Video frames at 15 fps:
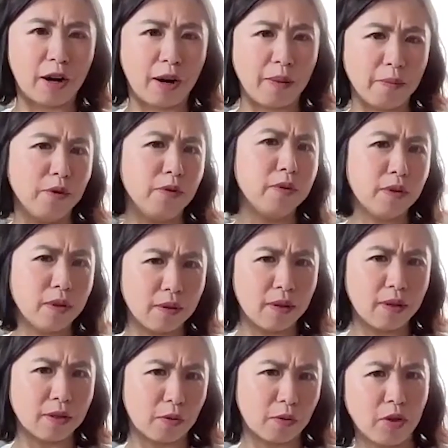I'm using
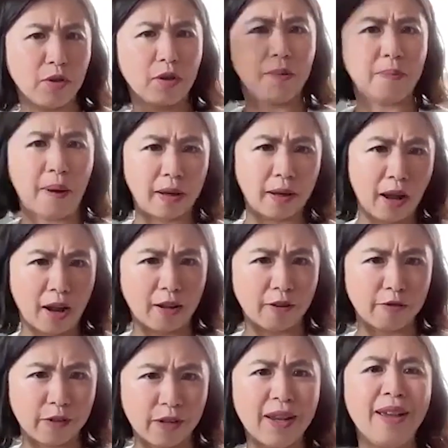this, and look at my
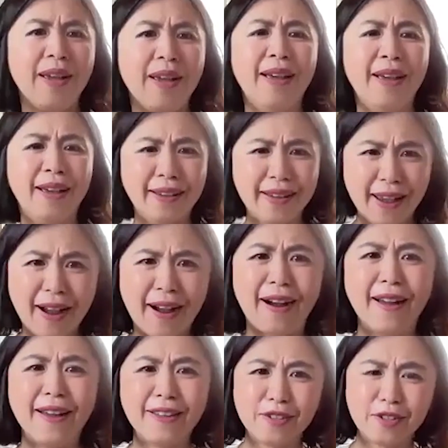life. Yeah,